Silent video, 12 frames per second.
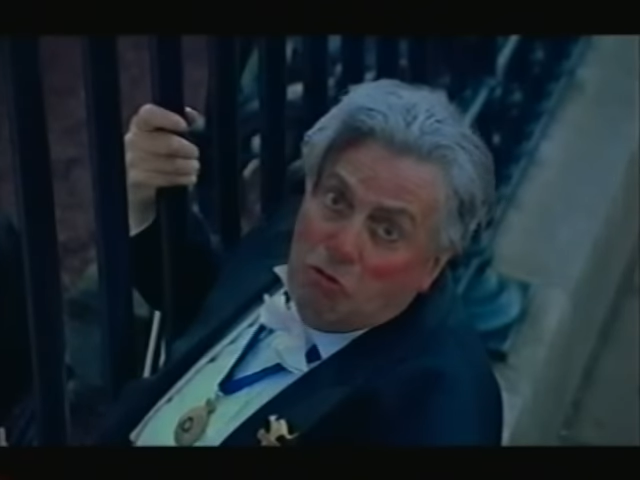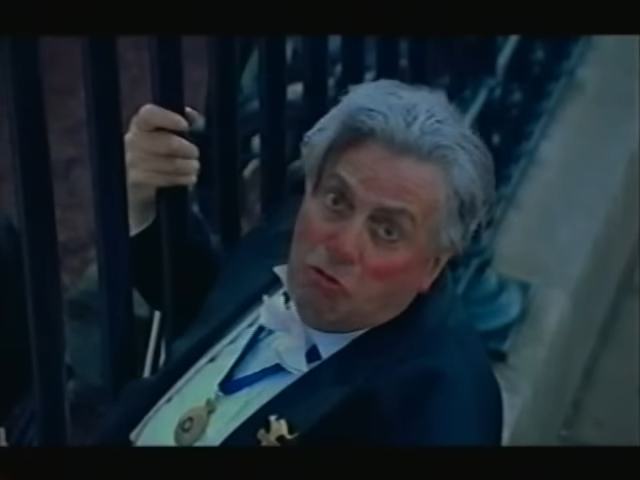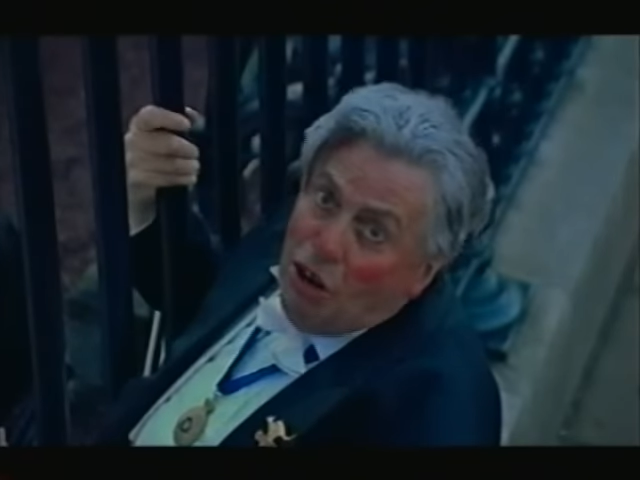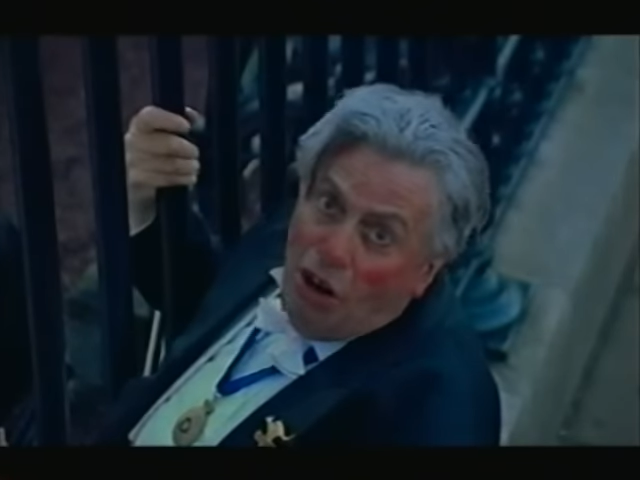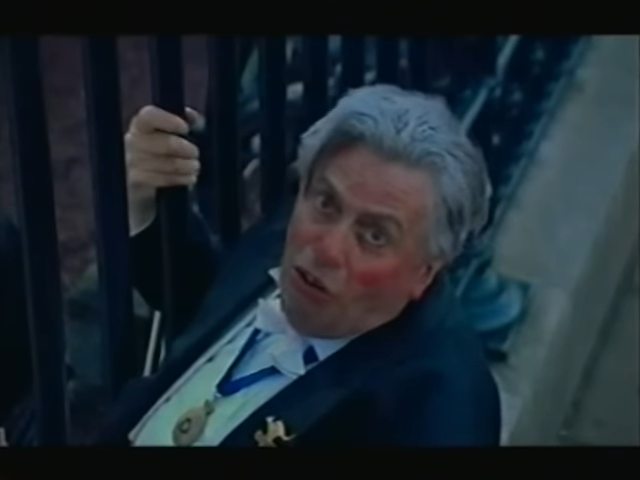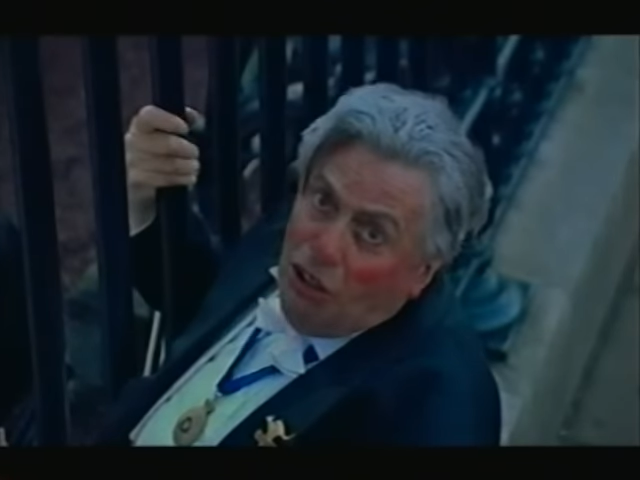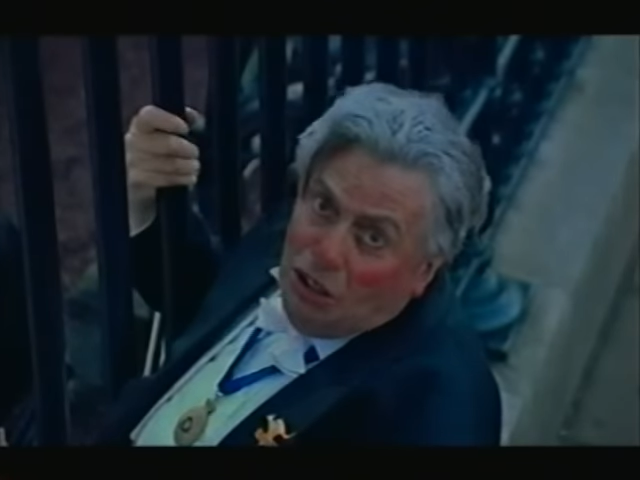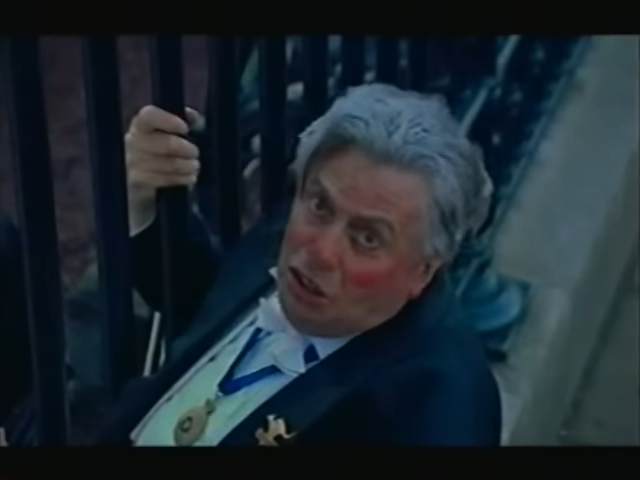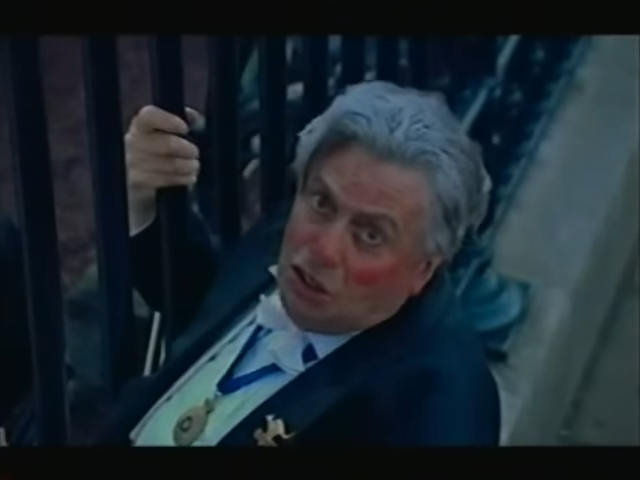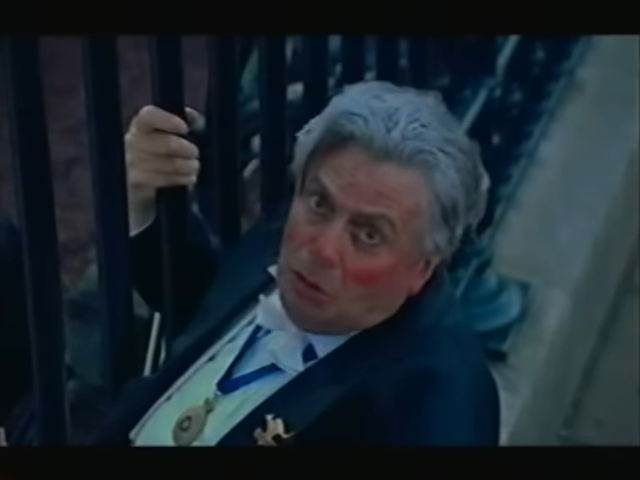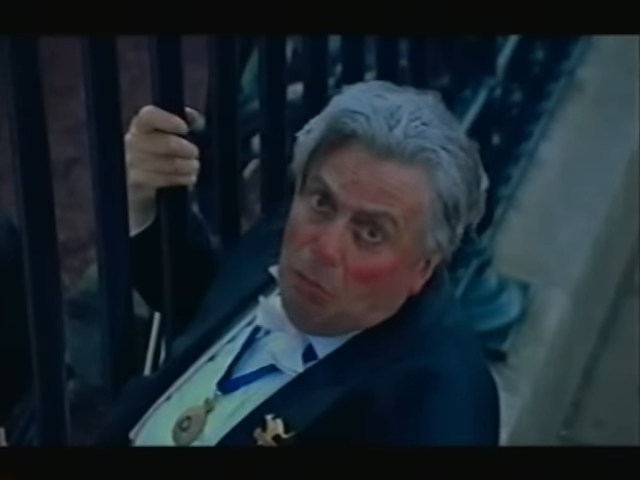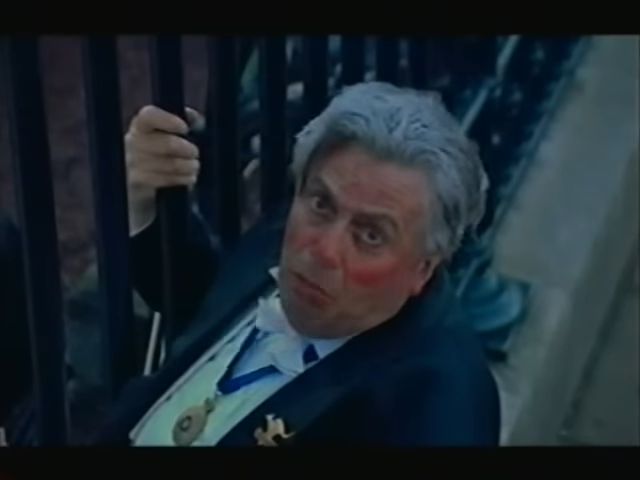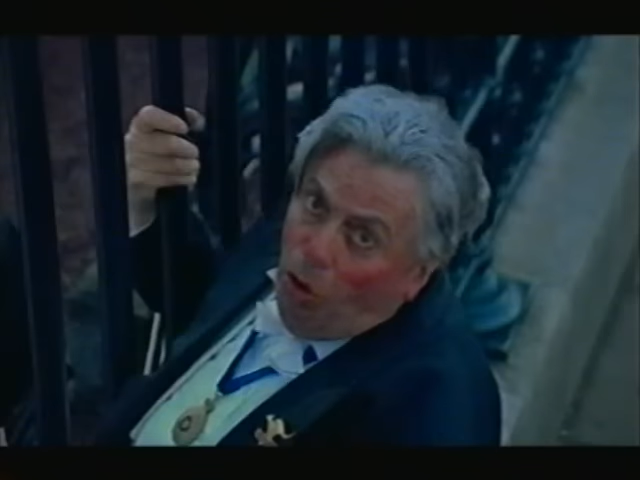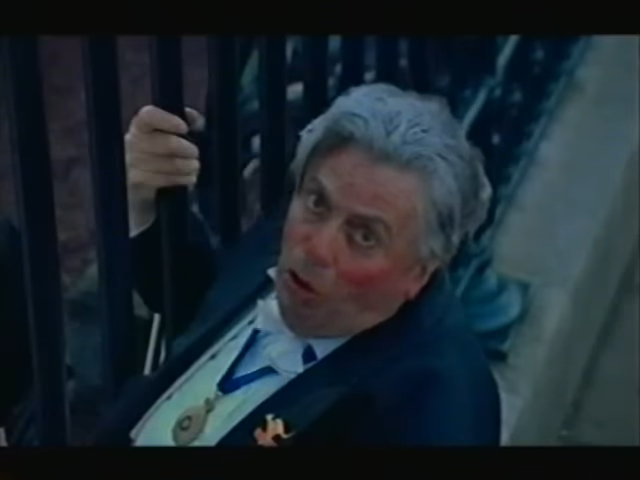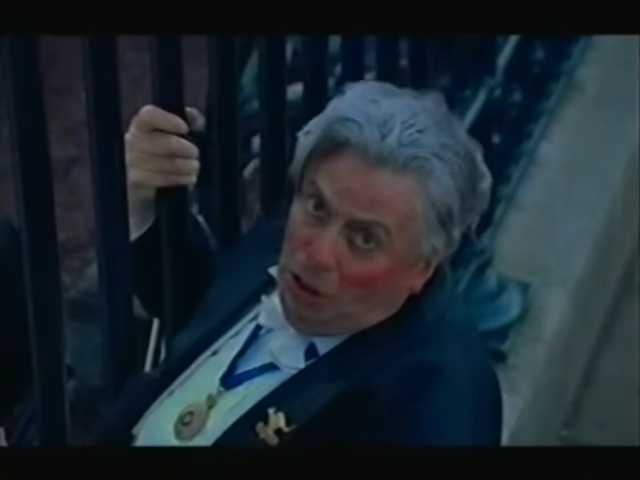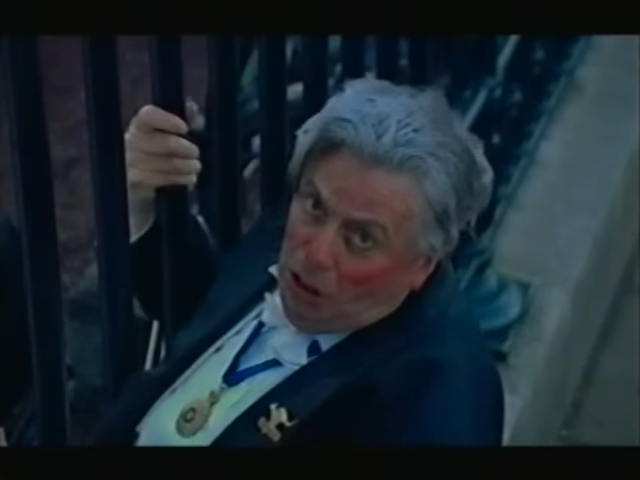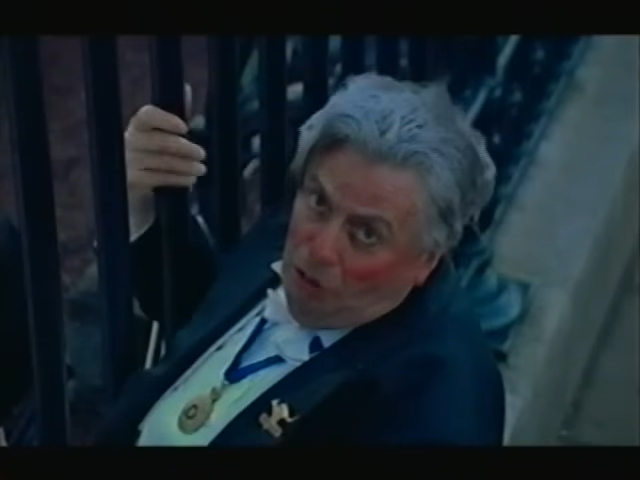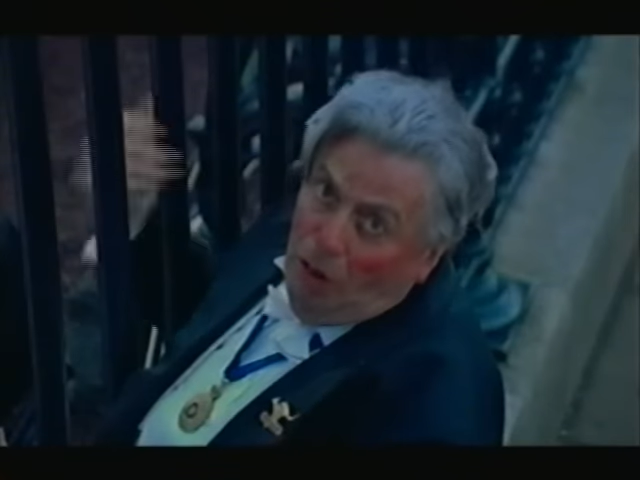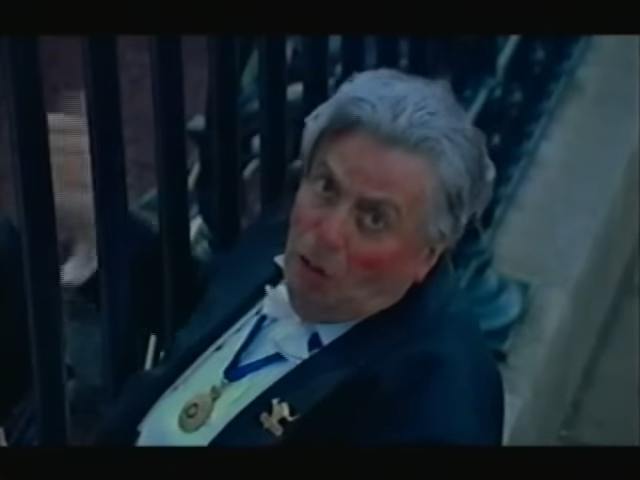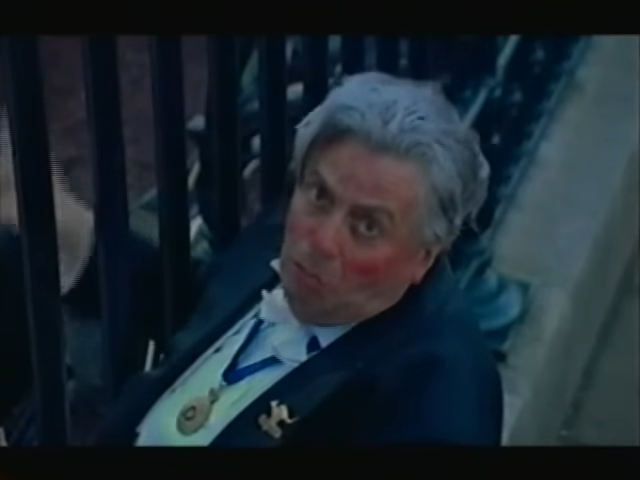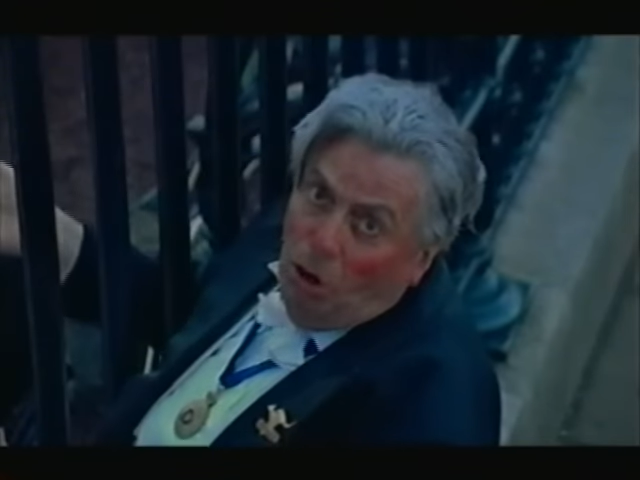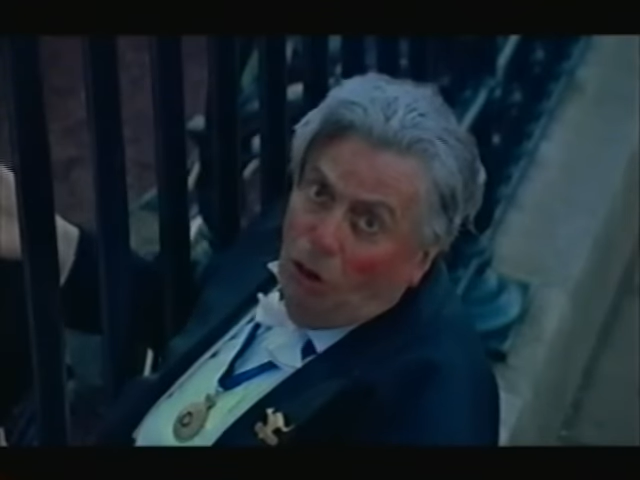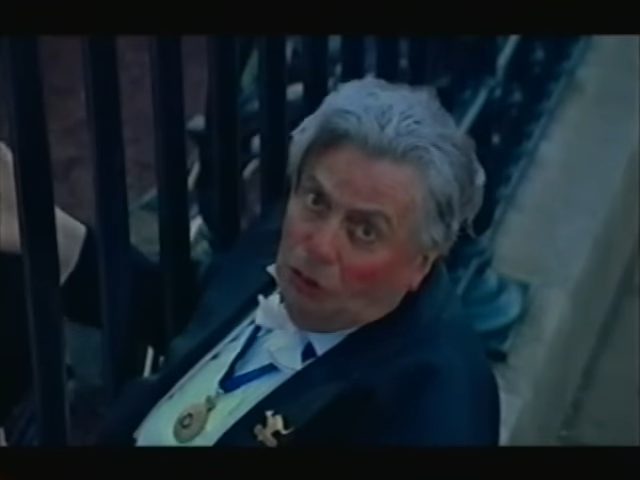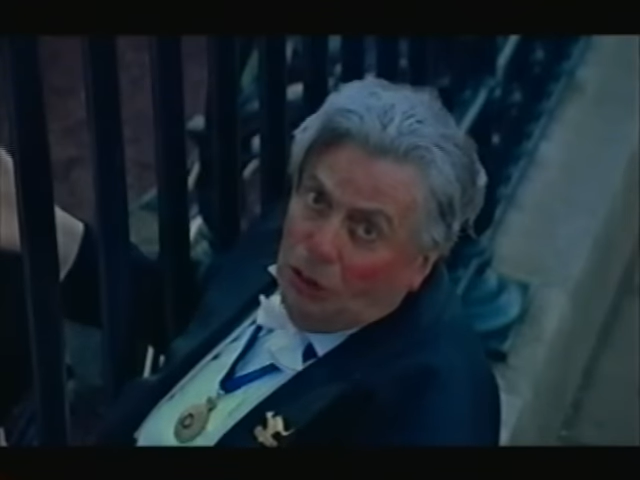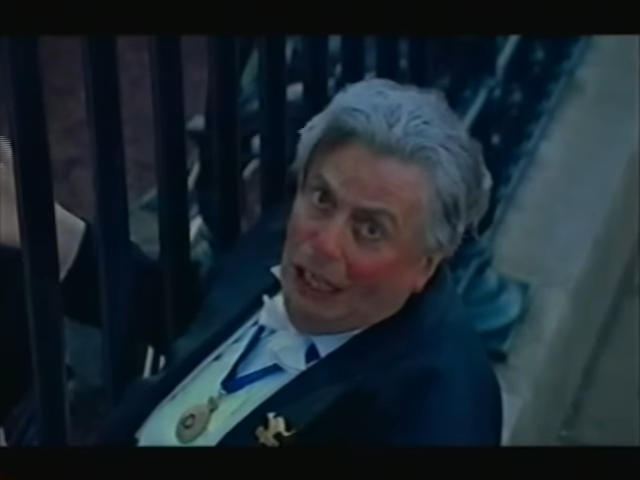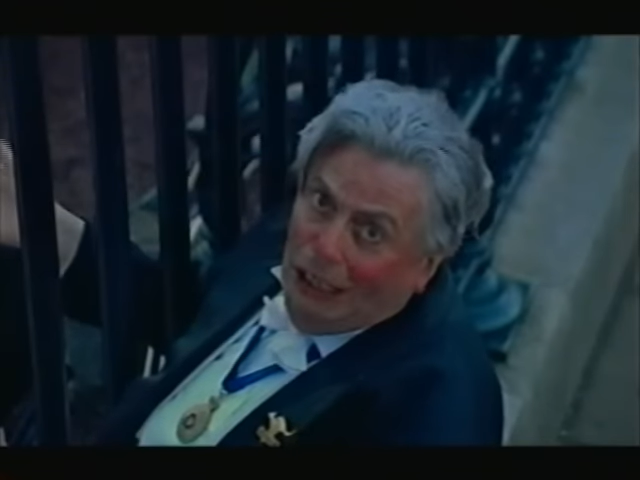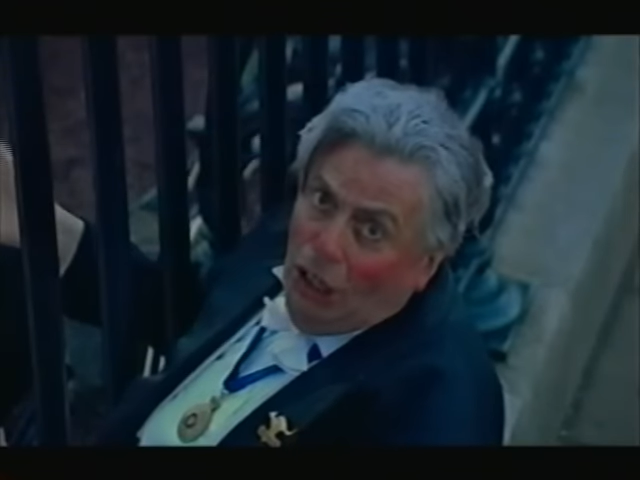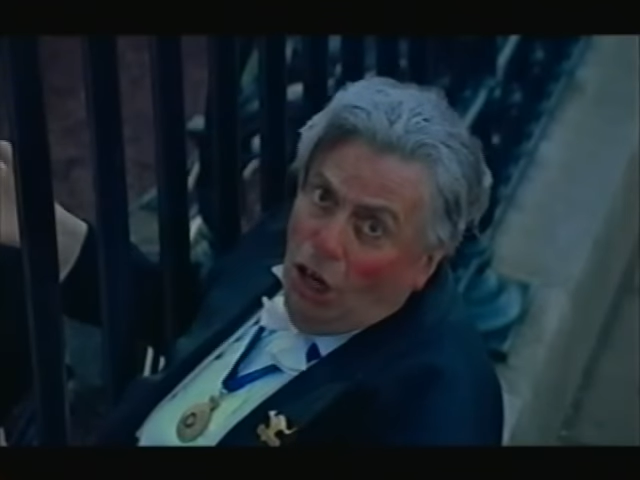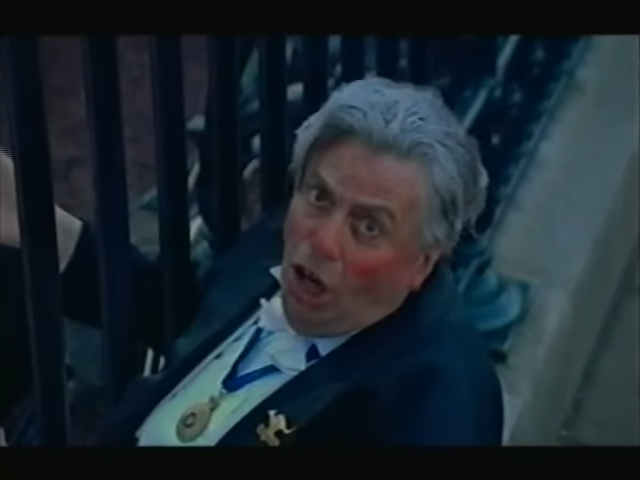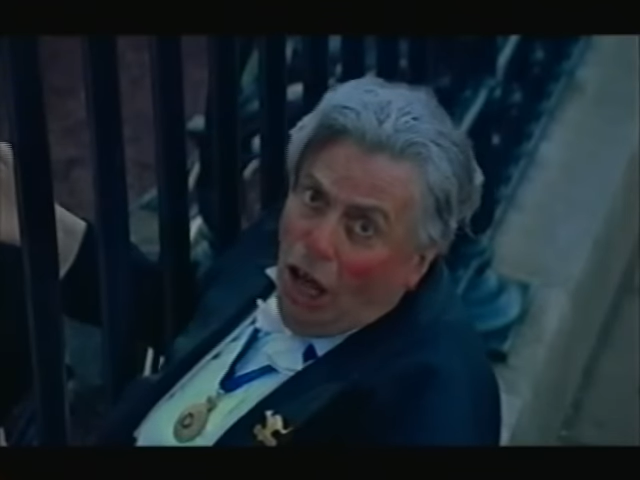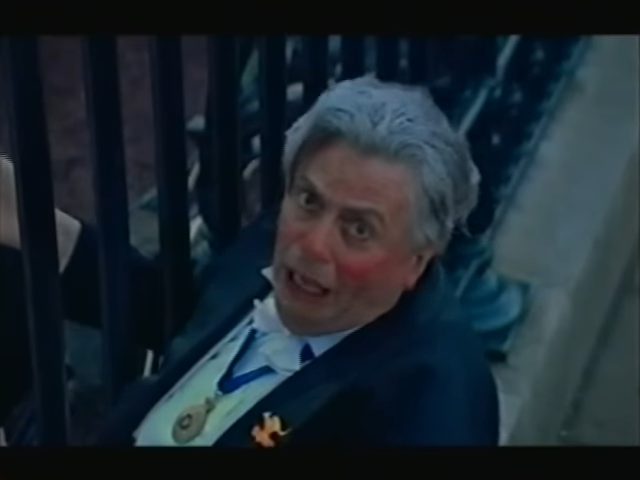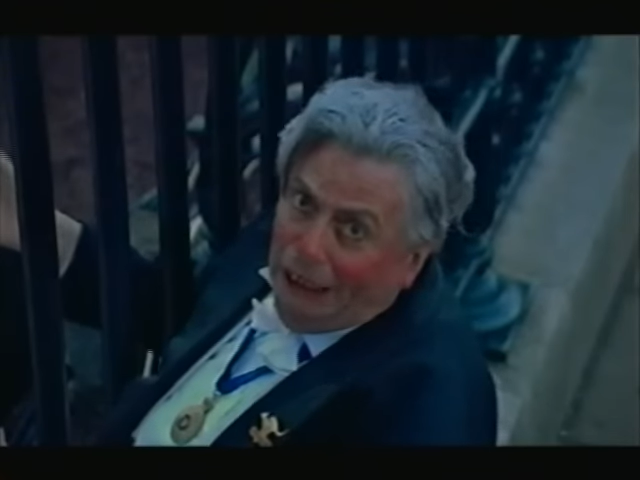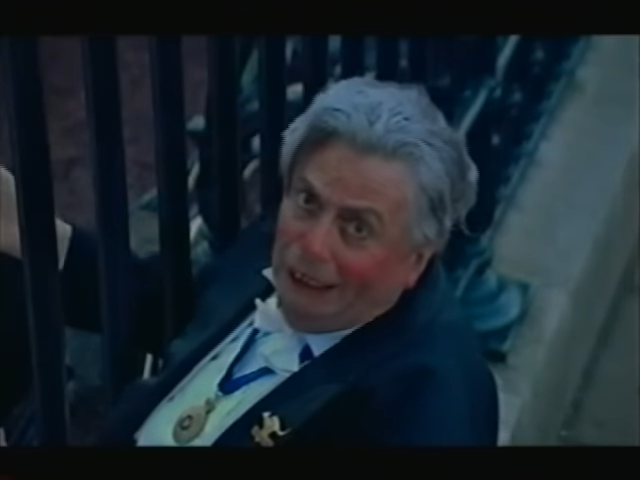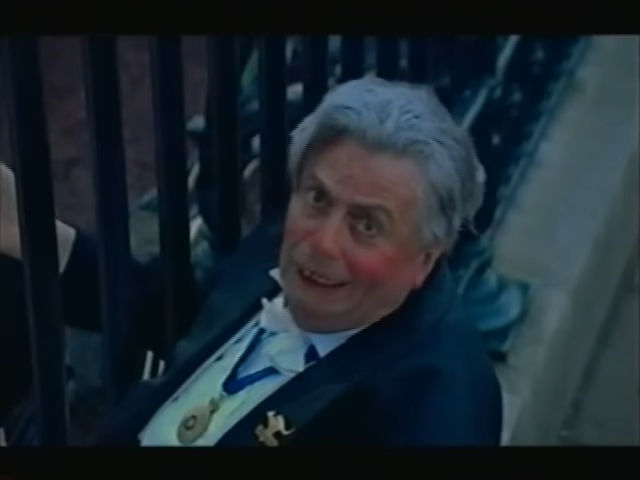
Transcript: very disappointed if I'm not there tonight.